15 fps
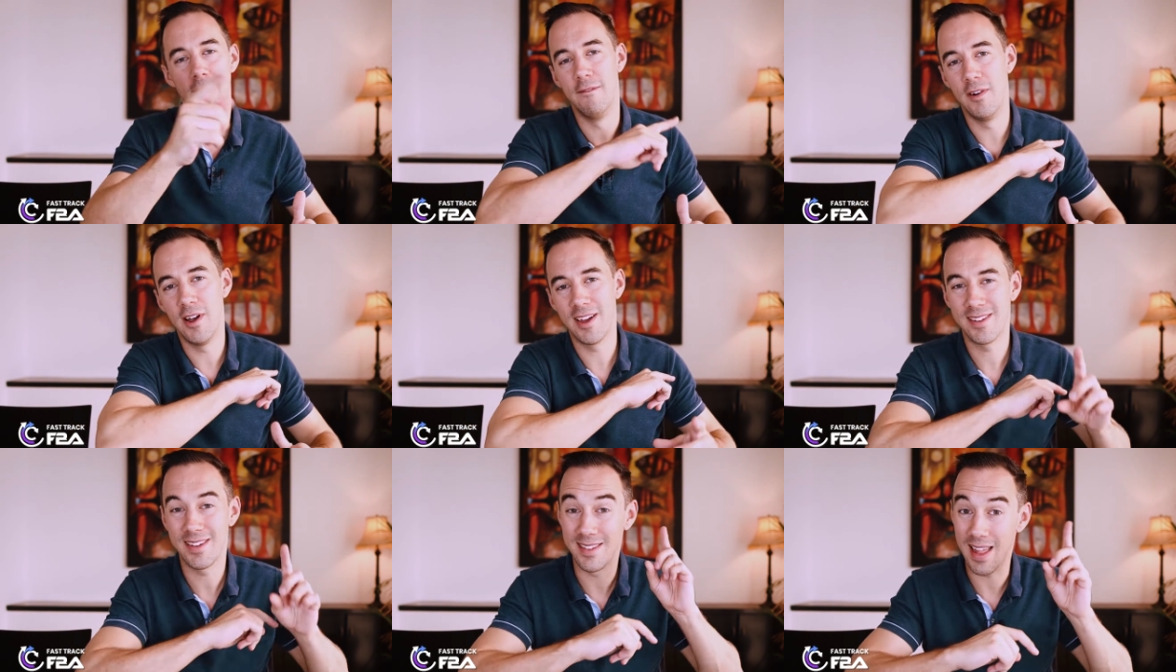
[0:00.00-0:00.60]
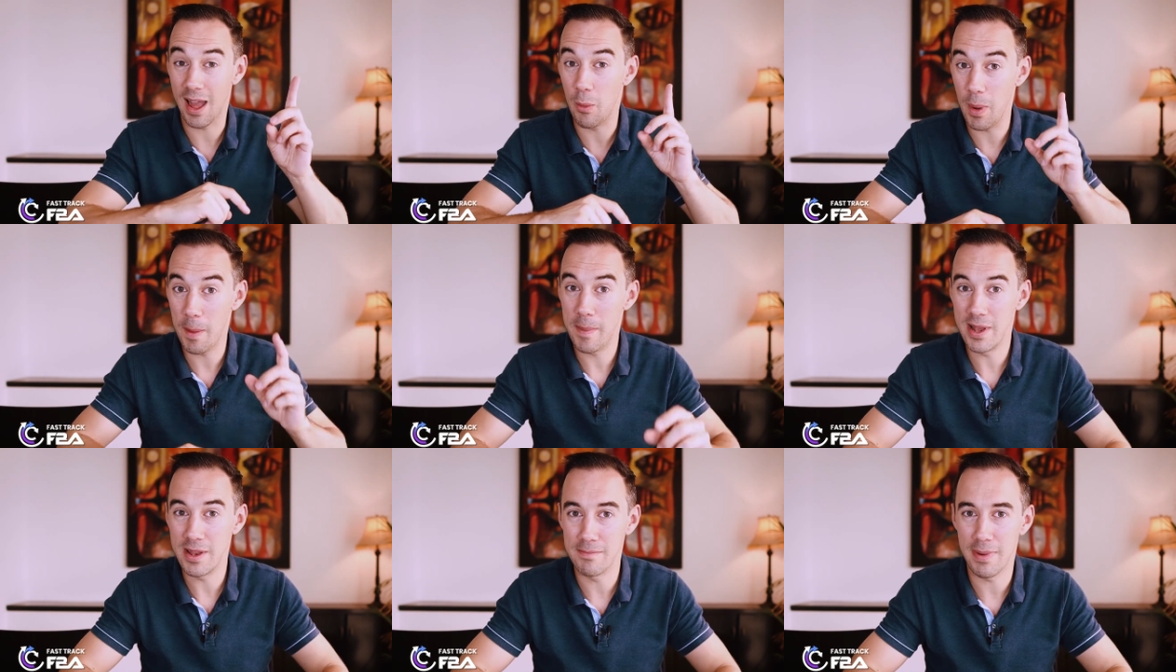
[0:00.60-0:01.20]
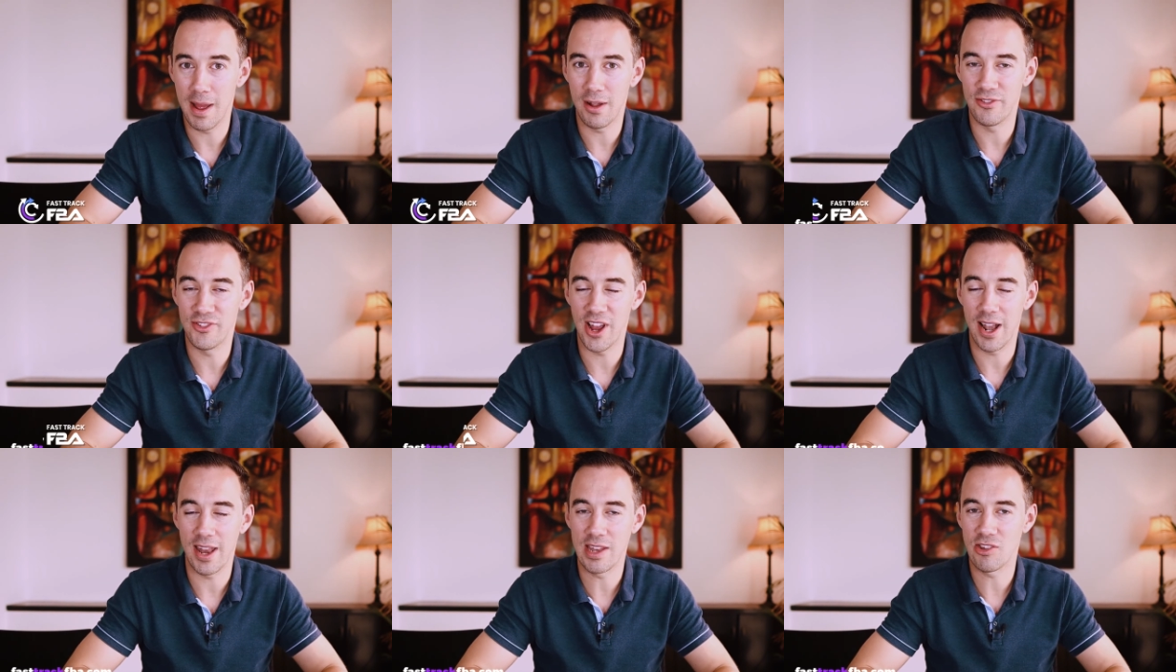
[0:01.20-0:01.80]
versus that one million pound
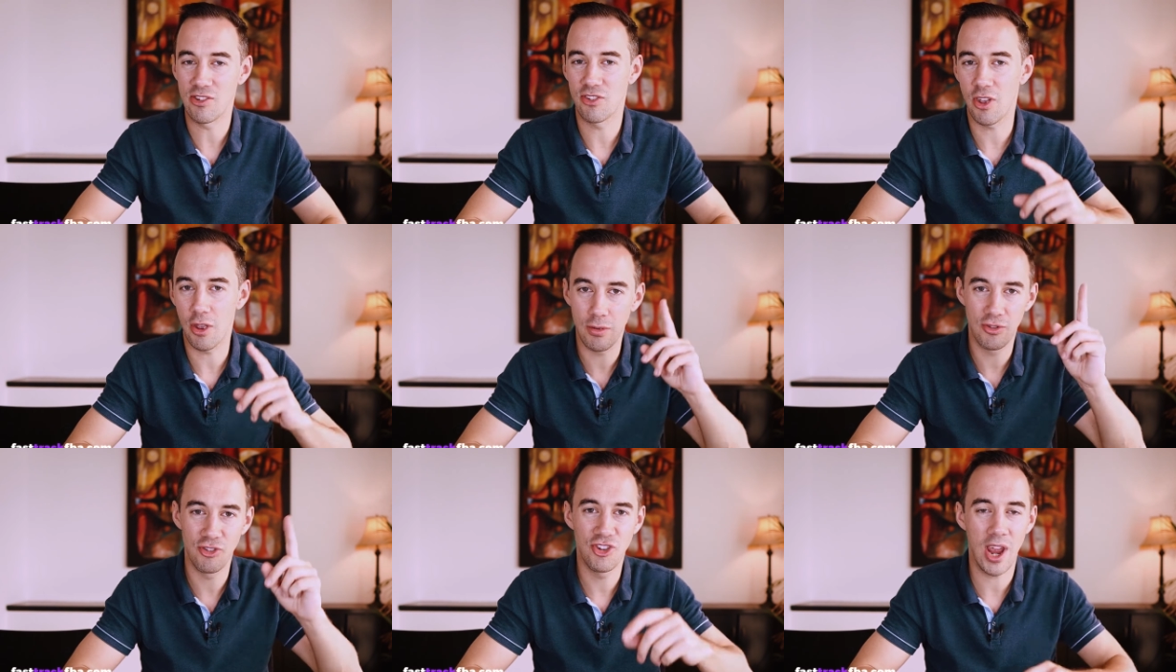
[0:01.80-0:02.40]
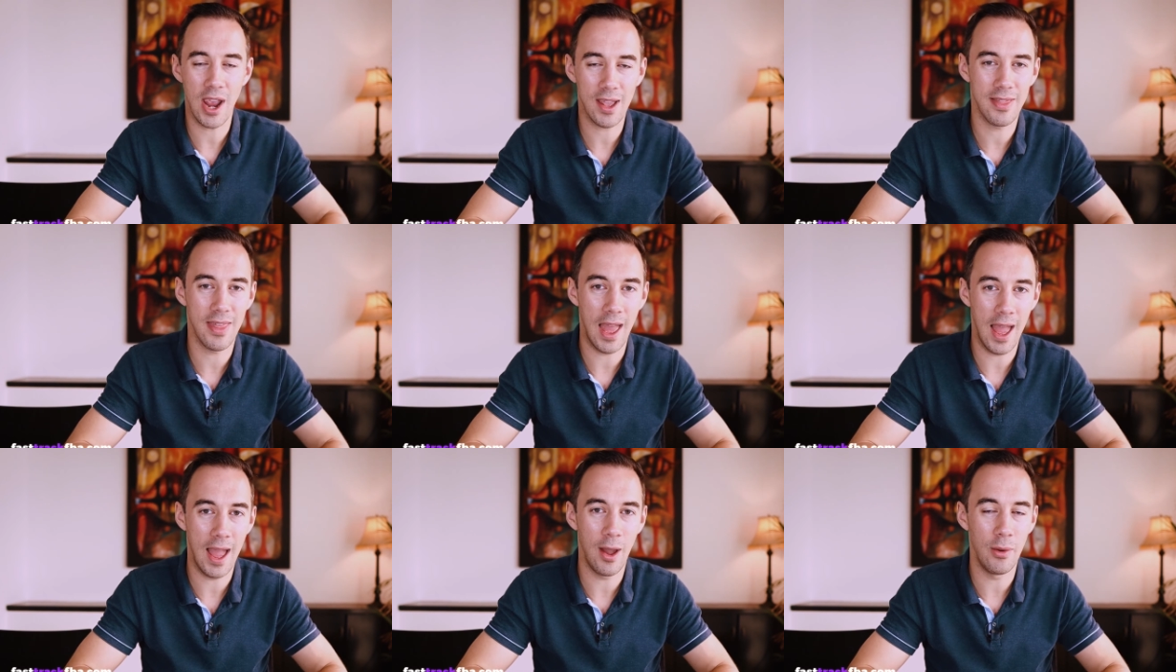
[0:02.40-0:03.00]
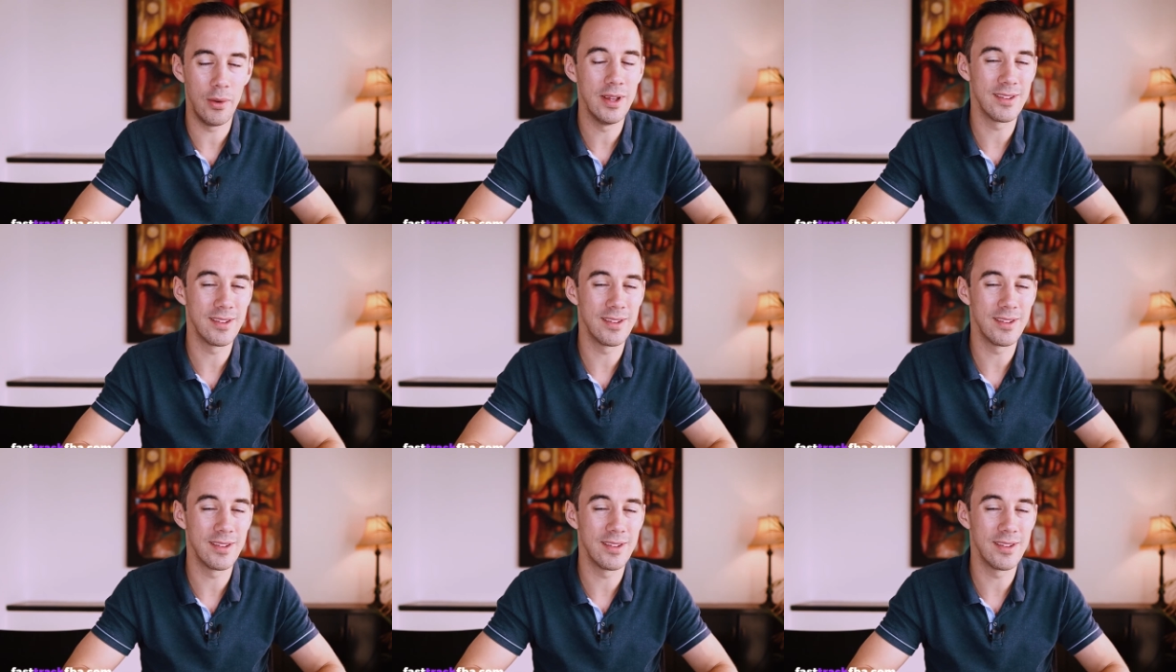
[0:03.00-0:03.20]
challenge. So check that out.